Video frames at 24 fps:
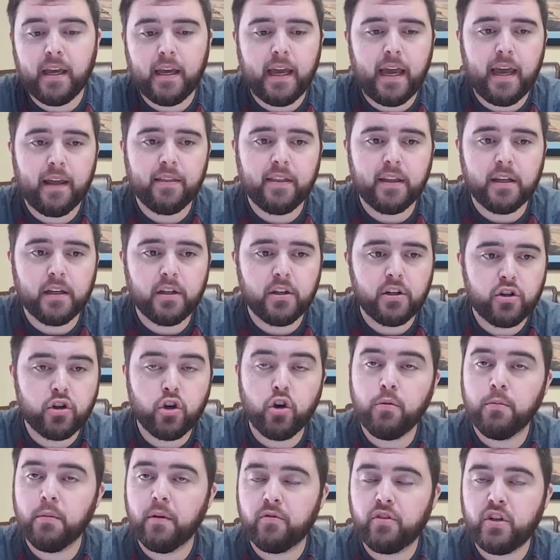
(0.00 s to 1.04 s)
at the
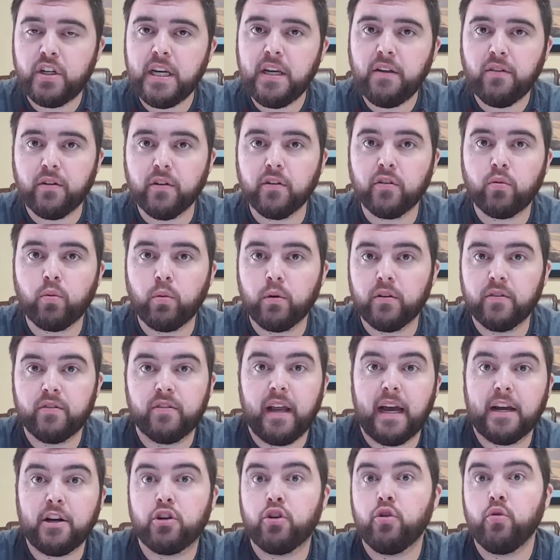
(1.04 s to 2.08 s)
tomb of Jesus
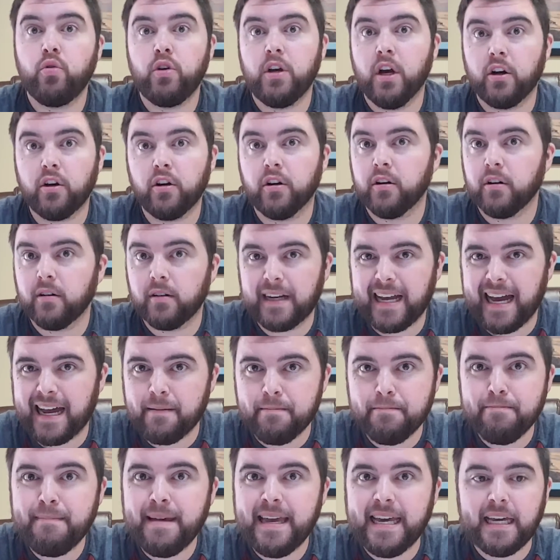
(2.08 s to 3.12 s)
was like two younger kind
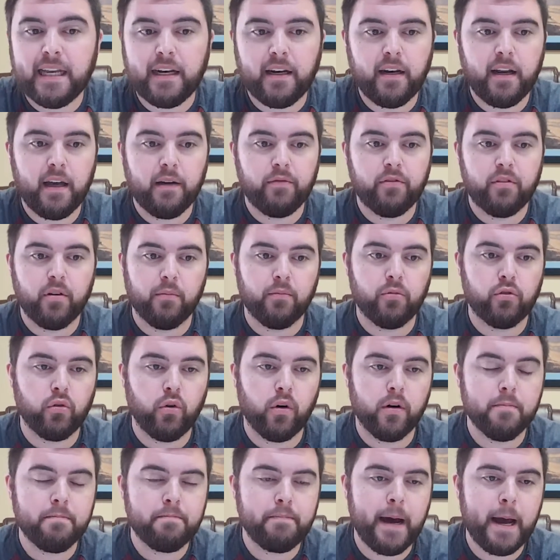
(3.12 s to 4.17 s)
of men of some
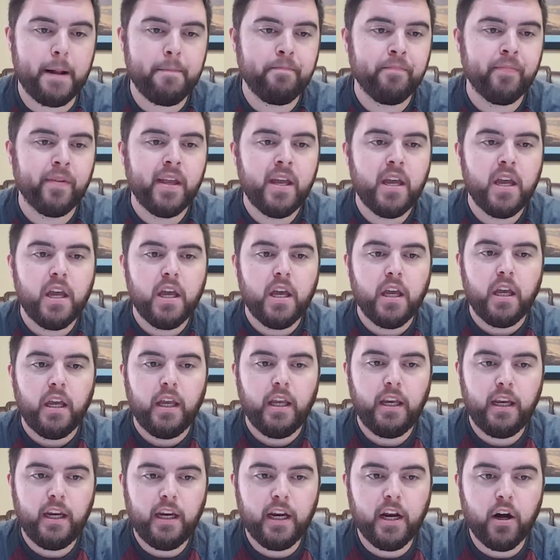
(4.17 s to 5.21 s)
sort. But,
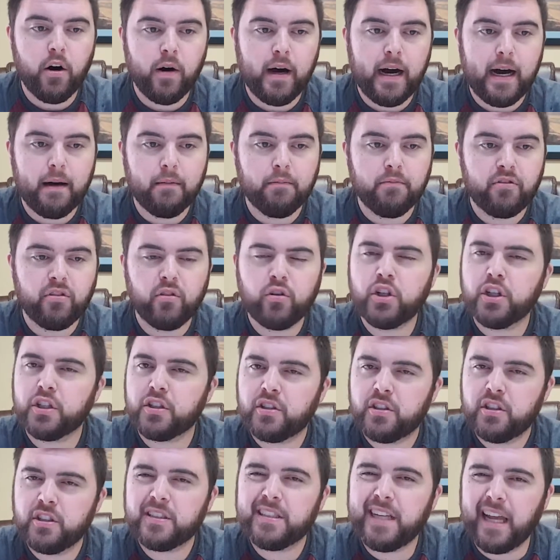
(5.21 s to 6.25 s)
so
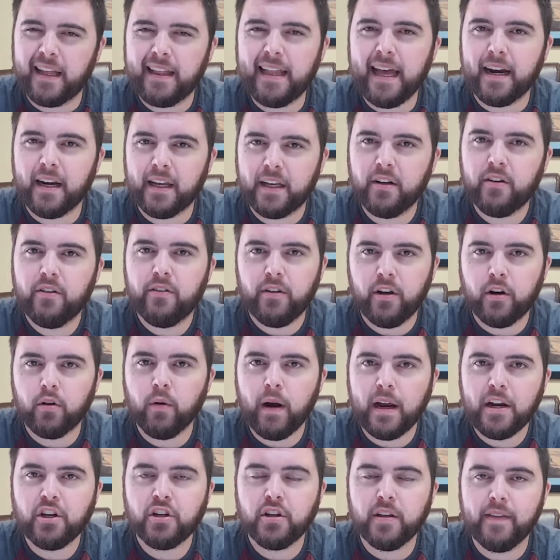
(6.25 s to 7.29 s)
just take that in
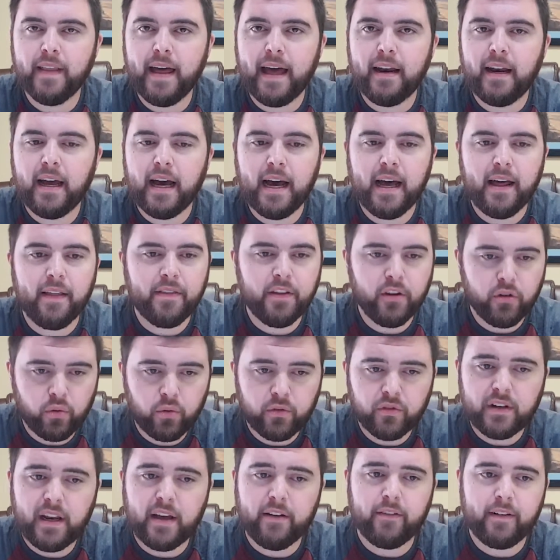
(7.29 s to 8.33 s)
consideration, that this
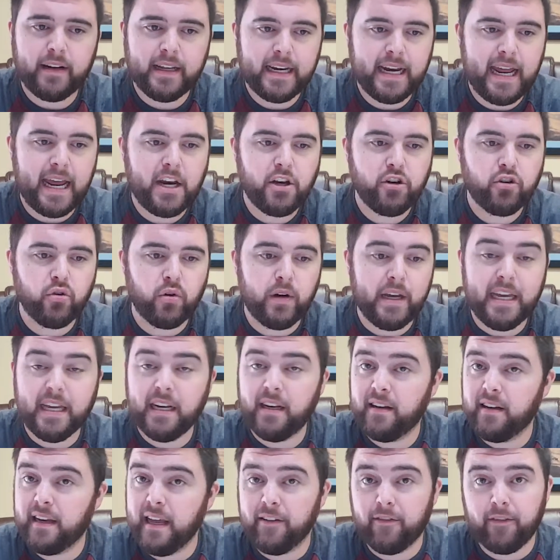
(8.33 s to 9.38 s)
was definitely an angel.
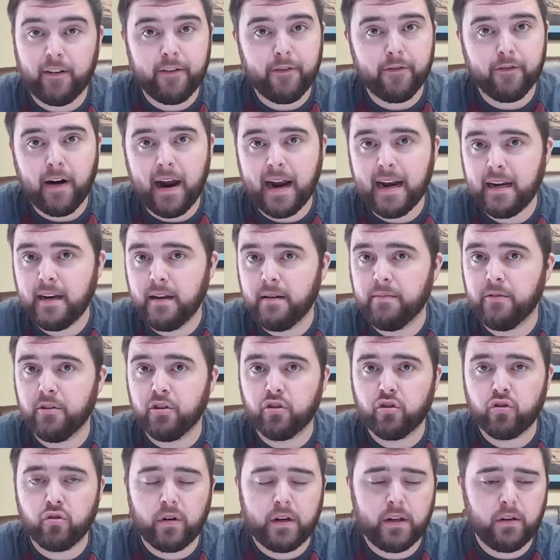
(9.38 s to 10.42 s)
It definitely frightened him.
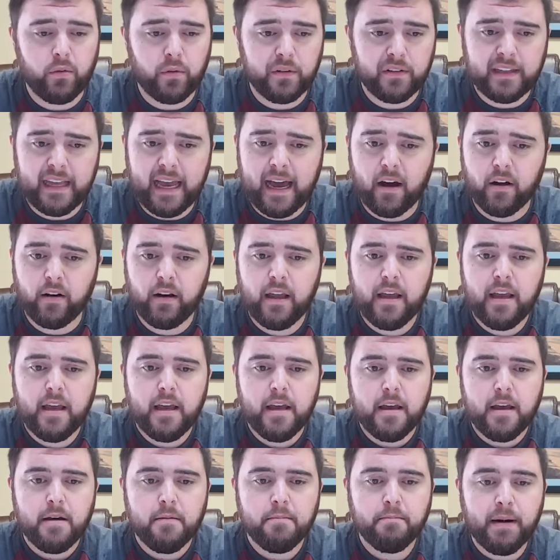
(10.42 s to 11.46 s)
The strength was out.
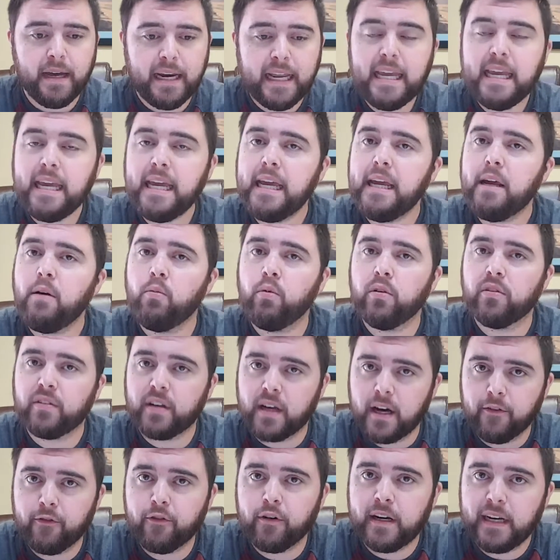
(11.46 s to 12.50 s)
But he was
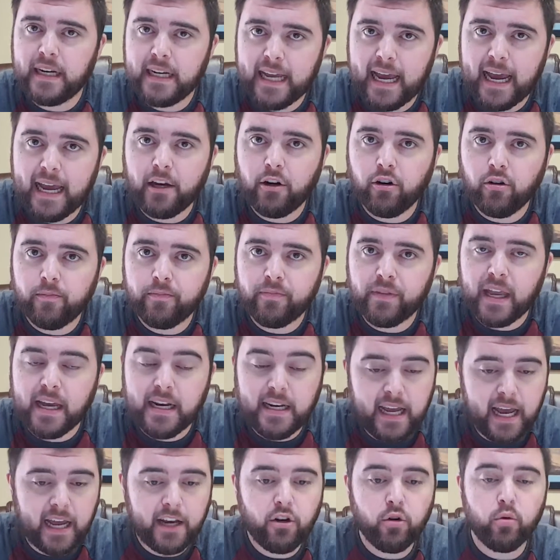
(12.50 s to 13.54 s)
comforting Daniel.
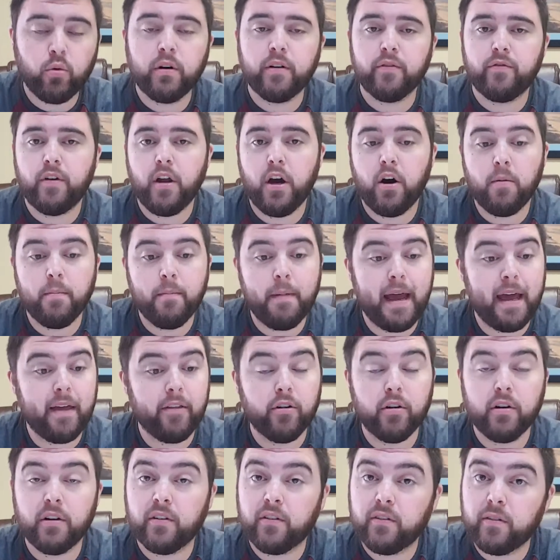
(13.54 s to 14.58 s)
And Daniel would have known, man,
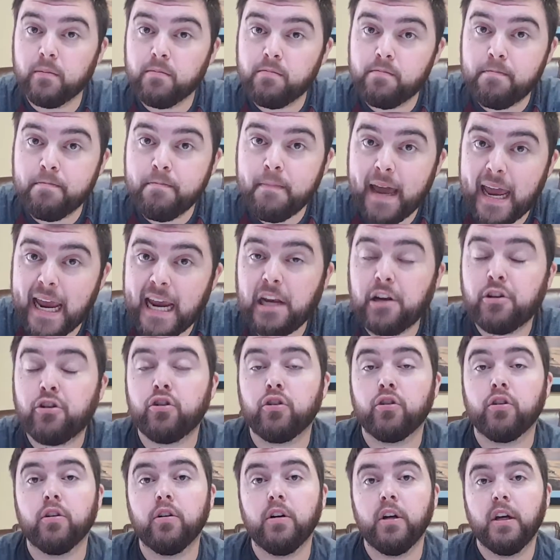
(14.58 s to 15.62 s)
there is some
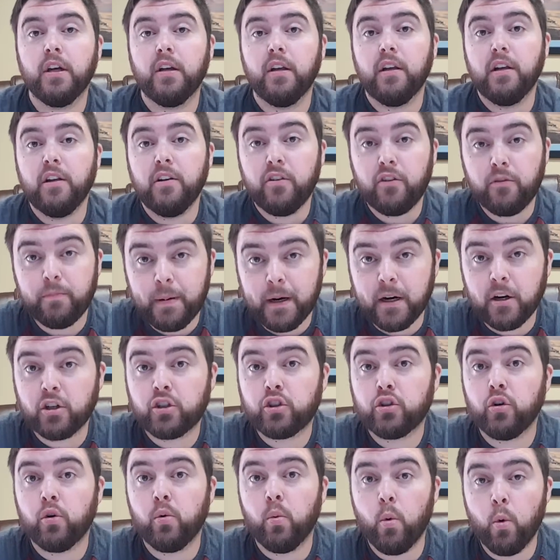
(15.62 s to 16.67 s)
major
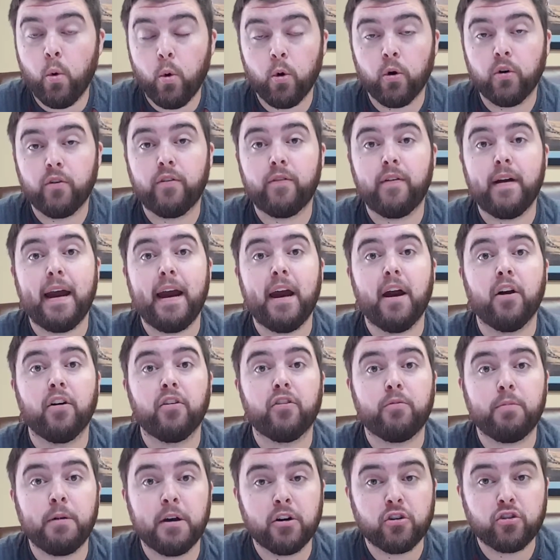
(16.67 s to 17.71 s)
spiritual warfare,
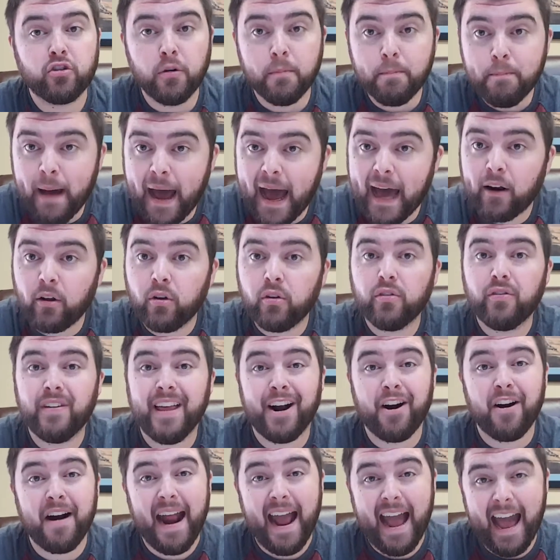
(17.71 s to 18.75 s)
spiritual battles
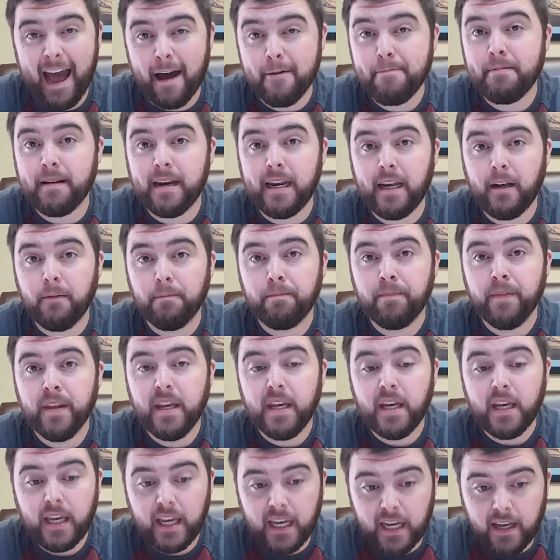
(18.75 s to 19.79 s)
that are happening
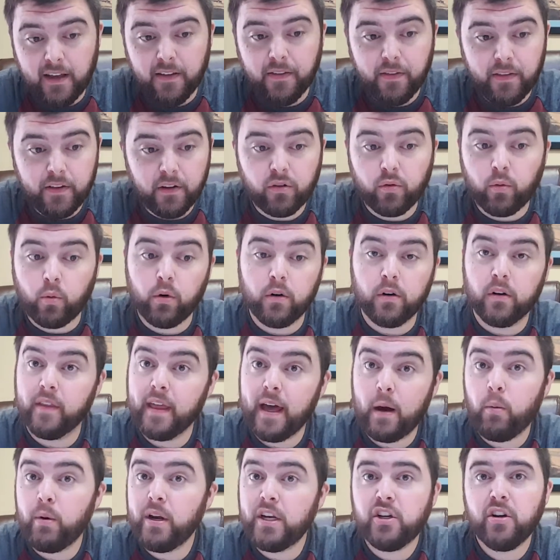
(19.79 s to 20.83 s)
in this world
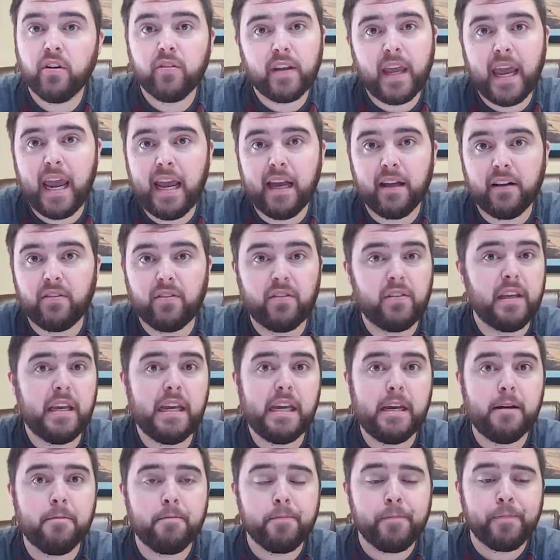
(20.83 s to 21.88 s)
that we just can't
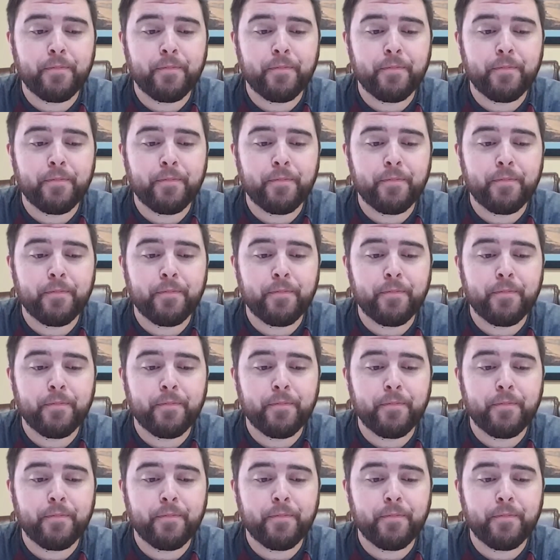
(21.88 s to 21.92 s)
see.